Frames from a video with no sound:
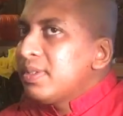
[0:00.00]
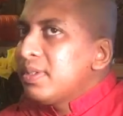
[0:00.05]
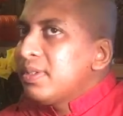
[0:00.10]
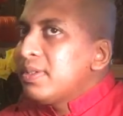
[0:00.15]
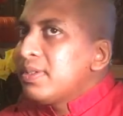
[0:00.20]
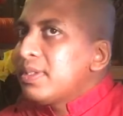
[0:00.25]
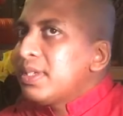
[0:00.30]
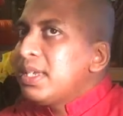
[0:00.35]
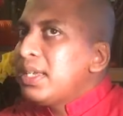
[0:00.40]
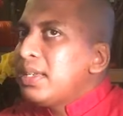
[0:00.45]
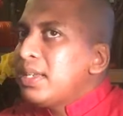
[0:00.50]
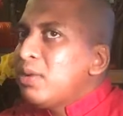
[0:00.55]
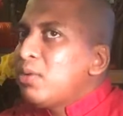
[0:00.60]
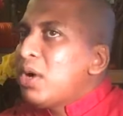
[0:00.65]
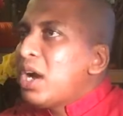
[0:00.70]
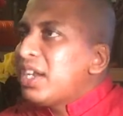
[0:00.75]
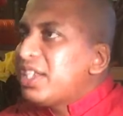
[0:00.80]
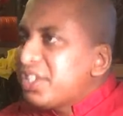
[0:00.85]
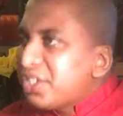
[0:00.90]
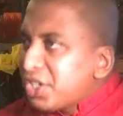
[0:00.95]
See, now
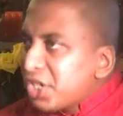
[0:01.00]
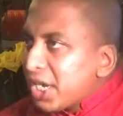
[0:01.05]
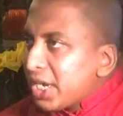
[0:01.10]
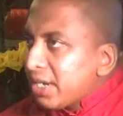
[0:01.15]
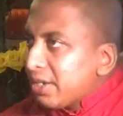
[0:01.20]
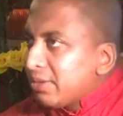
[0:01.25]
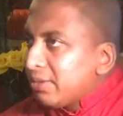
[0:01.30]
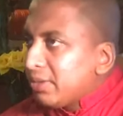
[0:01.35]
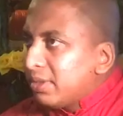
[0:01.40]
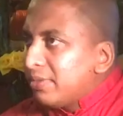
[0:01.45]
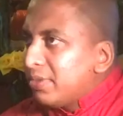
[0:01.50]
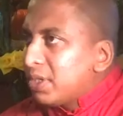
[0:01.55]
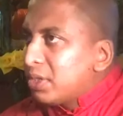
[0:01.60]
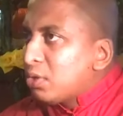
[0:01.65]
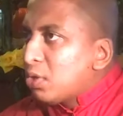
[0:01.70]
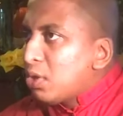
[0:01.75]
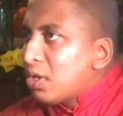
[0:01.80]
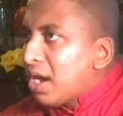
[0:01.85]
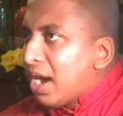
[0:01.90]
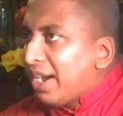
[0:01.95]
Acche, the word
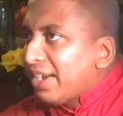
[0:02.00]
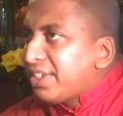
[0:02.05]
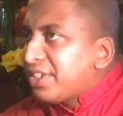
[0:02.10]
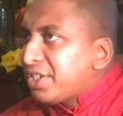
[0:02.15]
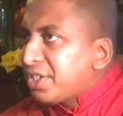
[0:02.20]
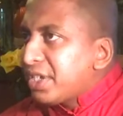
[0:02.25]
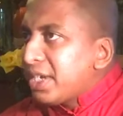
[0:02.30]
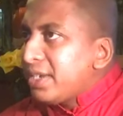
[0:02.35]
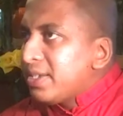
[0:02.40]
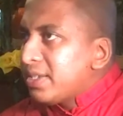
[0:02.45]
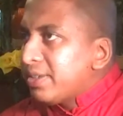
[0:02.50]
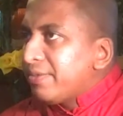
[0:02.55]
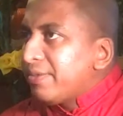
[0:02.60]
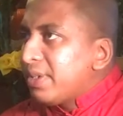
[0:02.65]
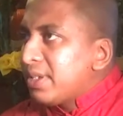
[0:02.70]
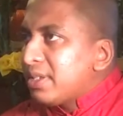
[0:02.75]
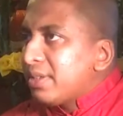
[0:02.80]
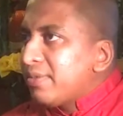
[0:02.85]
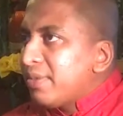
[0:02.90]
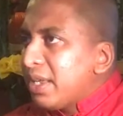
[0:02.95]
called Acche is
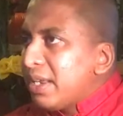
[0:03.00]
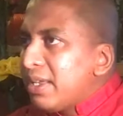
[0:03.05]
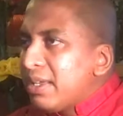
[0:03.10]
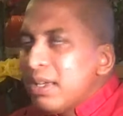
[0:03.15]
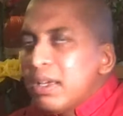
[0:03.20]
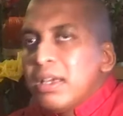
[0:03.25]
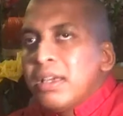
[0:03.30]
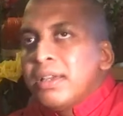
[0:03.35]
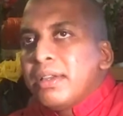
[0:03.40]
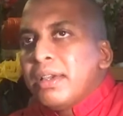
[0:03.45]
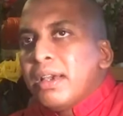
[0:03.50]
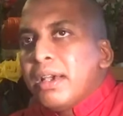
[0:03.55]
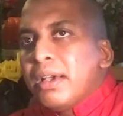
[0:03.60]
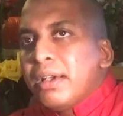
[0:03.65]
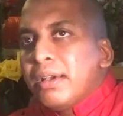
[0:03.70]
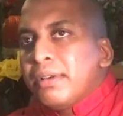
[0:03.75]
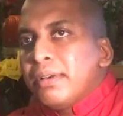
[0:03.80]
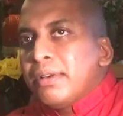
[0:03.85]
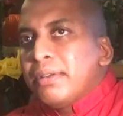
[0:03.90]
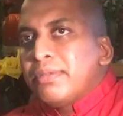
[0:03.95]
a very
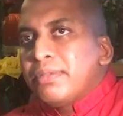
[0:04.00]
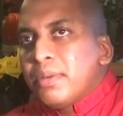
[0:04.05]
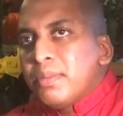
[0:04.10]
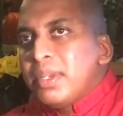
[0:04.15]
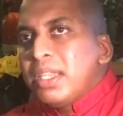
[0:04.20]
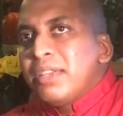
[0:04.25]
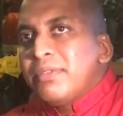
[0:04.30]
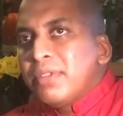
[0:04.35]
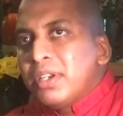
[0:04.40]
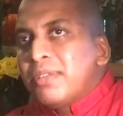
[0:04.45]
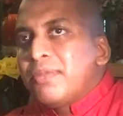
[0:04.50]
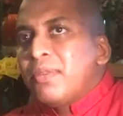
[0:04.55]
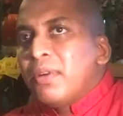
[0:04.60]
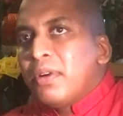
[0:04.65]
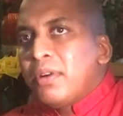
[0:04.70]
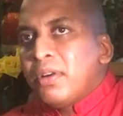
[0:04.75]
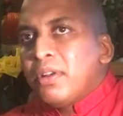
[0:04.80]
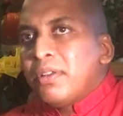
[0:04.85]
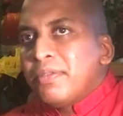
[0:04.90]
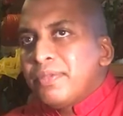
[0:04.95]
familiar word for
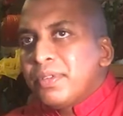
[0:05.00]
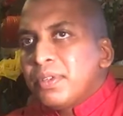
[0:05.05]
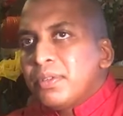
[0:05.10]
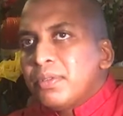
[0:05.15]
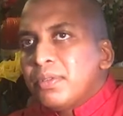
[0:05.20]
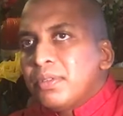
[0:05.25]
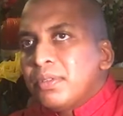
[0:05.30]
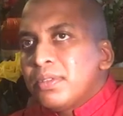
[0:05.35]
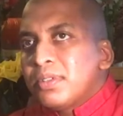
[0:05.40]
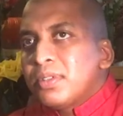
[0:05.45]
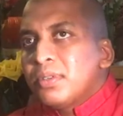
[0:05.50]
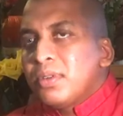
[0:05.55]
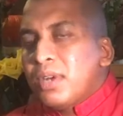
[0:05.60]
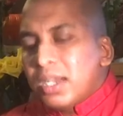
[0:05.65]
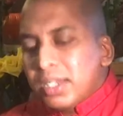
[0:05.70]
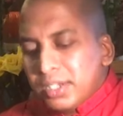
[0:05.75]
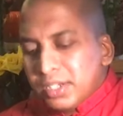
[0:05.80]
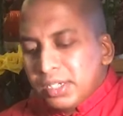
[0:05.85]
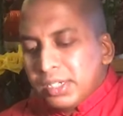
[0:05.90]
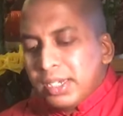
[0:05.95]
all of you. So
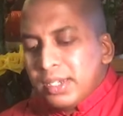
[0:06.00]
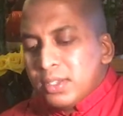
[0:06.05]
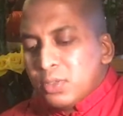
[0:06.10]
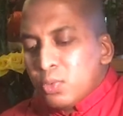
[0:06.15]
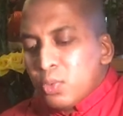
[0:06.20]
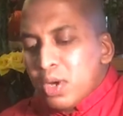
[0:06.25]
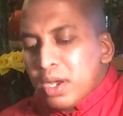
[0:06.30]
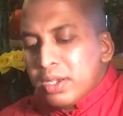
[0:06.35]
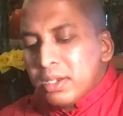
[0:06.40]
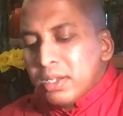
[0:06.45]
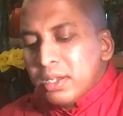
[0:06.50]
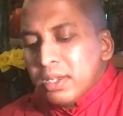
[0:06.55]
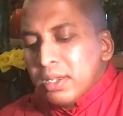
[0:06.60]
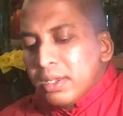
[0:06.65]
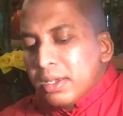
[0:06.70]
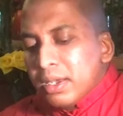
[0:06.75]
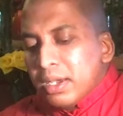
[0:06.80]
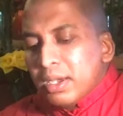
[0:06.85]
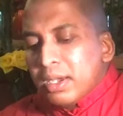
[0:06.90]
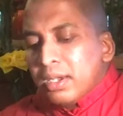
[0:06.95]
Acche is what
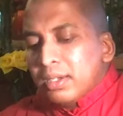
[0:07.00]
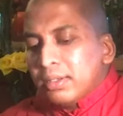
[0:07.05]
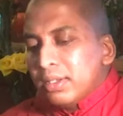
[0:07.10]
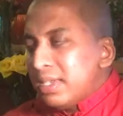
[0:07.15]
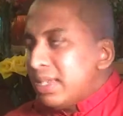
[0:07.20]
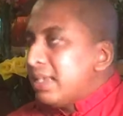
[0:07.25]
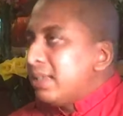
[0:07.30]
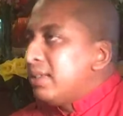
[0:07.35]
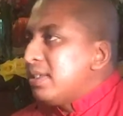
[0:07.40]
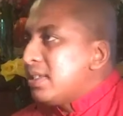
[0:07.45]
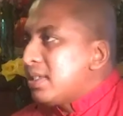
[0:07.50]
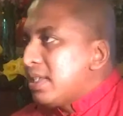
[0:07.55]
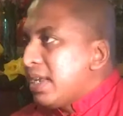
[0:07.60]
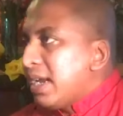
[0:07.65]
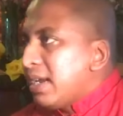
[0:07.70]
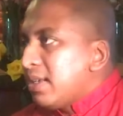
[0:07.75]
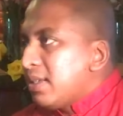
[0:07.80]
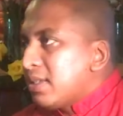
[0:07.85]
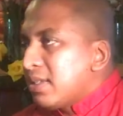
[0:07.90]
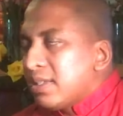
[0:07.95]
these
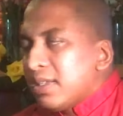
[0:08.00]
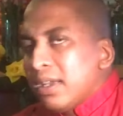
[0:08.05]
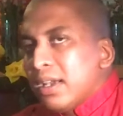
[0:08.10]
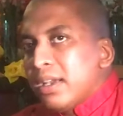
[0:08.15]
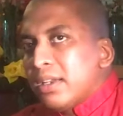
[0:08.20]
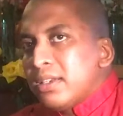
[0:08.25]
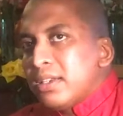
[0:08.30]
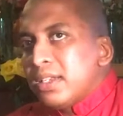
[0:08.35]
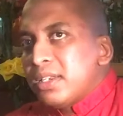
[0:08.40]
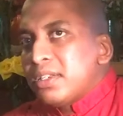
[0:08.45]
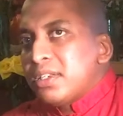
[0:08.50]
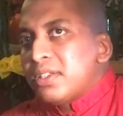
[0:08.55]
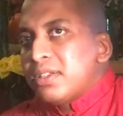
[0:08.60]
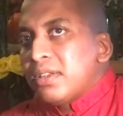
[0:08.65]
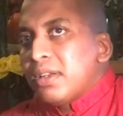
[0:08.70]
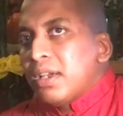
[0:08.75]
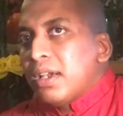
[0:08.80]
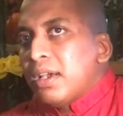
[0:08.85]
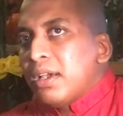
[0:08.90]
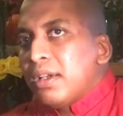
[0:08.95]
deities did,
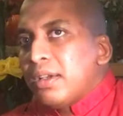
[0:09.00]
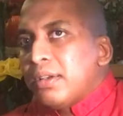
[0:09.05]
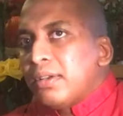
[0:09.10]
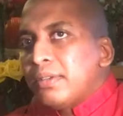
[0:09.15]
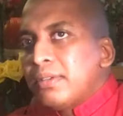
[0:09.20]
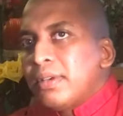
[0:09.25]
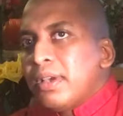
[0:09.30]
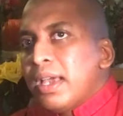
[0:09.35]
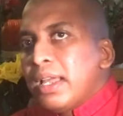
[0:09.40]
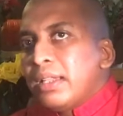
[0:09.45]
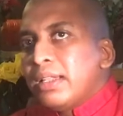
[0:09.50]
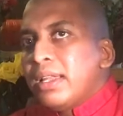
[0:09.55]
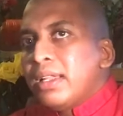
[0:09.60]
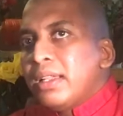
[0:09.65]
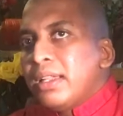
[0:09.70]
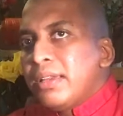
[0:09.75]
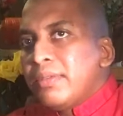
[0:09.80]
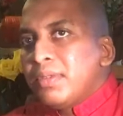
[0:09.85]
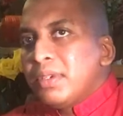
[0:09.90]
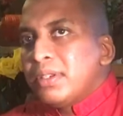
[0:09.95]
and then
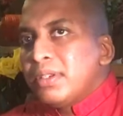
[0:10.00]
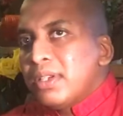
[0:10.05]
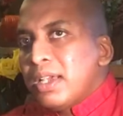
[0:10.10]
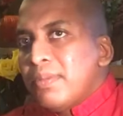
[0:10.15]
they were